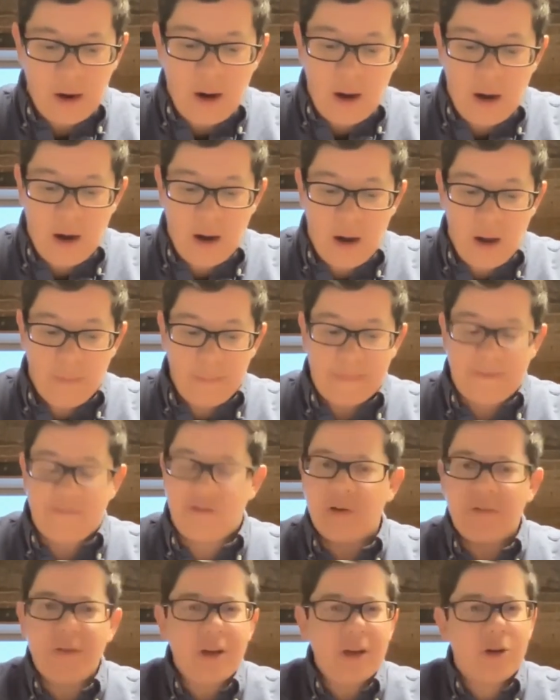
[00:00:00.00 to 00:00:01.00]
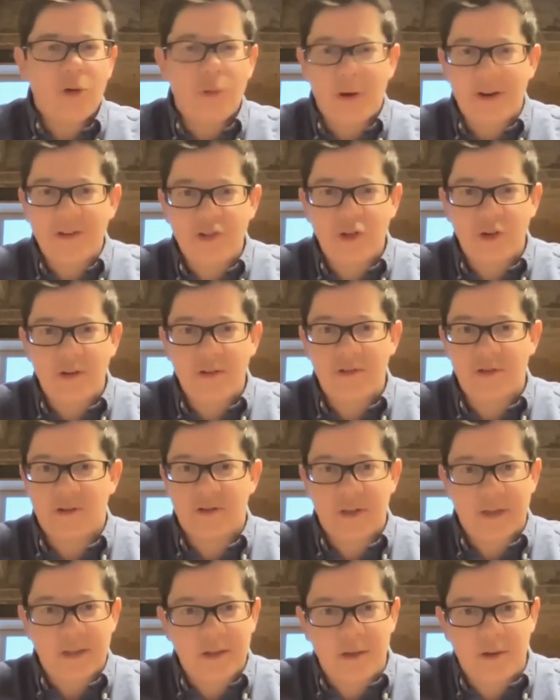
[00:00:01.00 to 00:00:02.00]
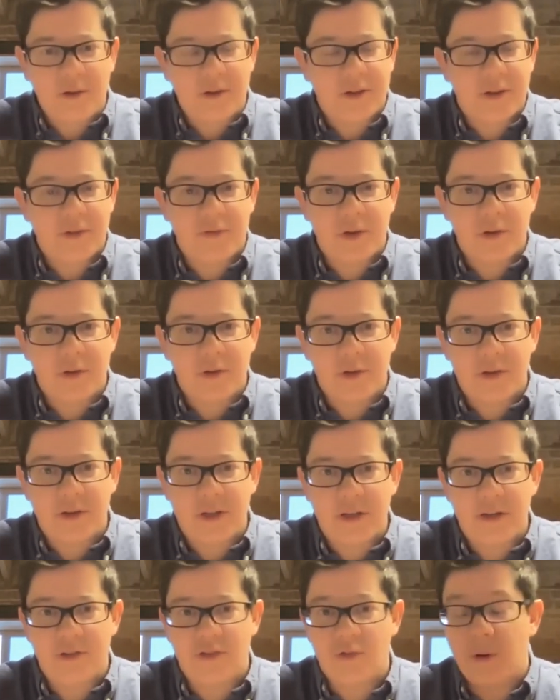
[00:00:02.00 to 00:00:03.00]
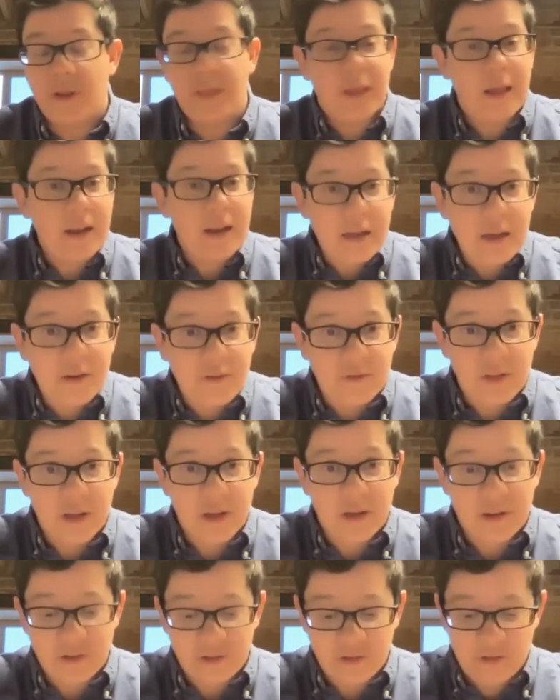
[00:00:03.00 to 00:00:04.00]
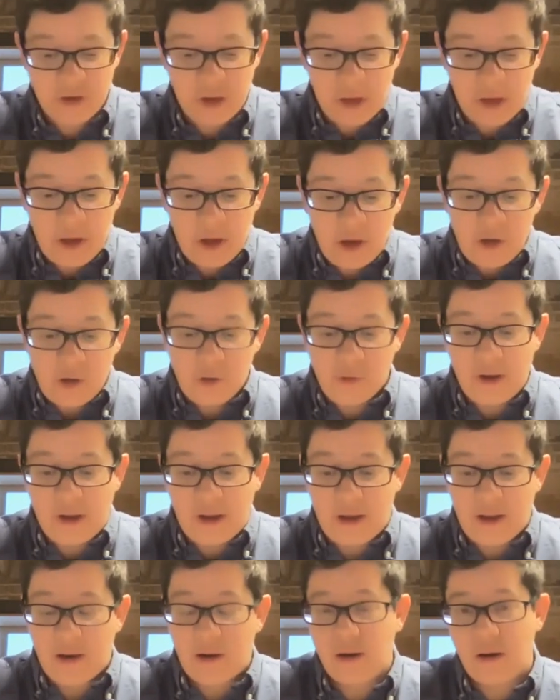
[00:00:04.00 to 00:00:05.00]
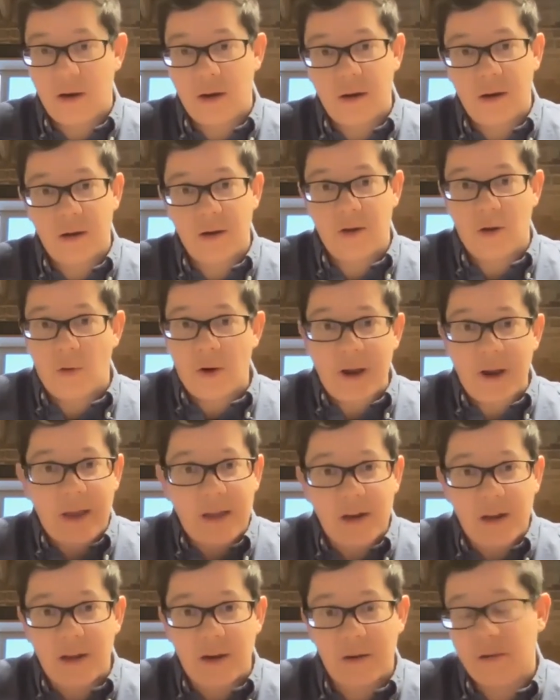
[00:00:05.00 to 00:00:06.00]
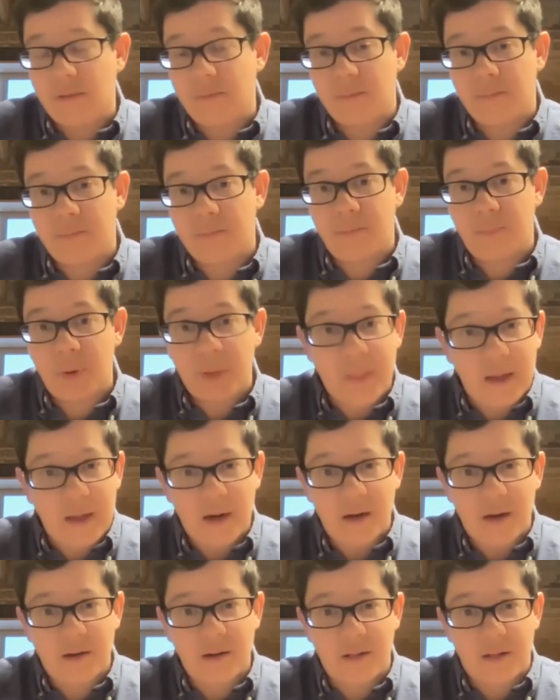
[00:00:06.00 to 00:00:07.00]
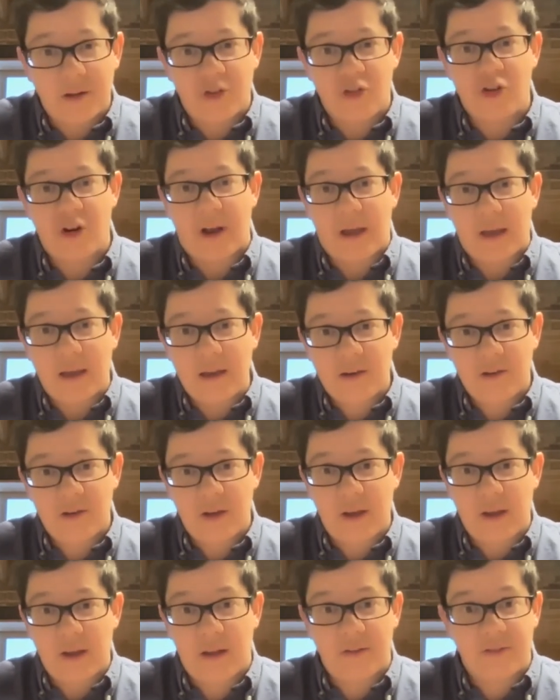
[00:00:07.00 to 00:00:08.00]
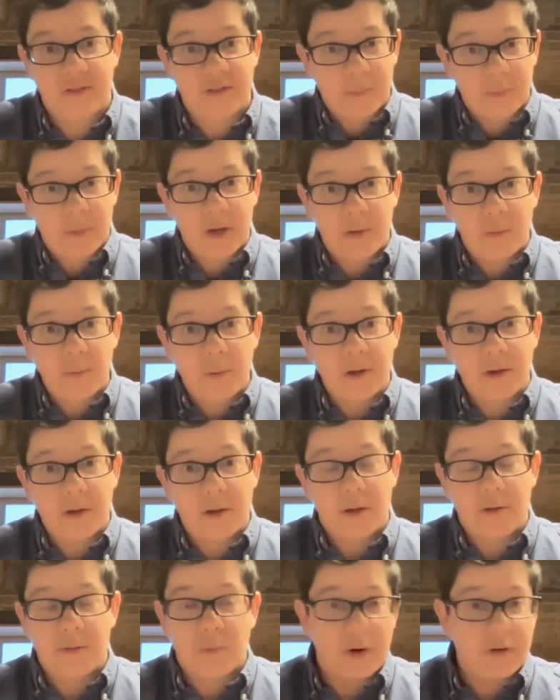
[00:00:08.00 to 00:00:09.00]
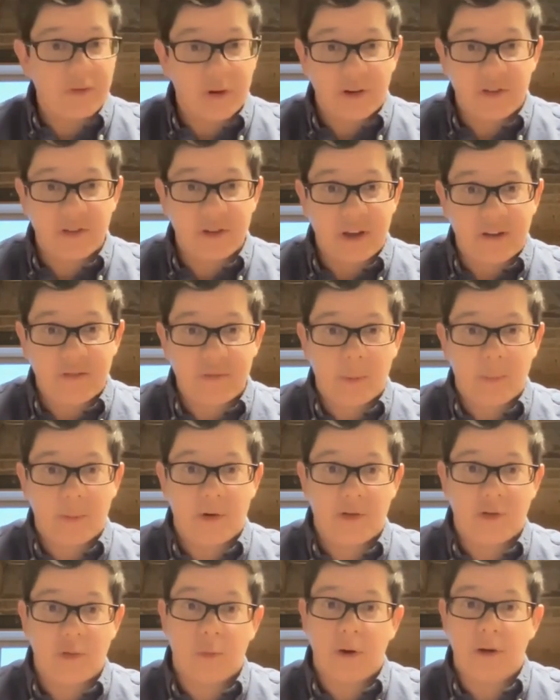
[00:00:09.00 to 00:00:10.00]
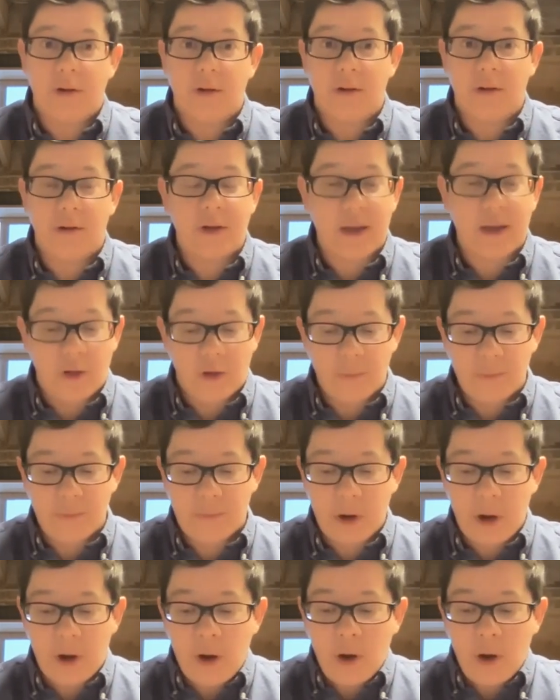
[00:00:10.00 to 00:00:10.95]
If you have any questions or technical difficulties with any of this, you can go ahead and put that into the chat and one of our staff members will help,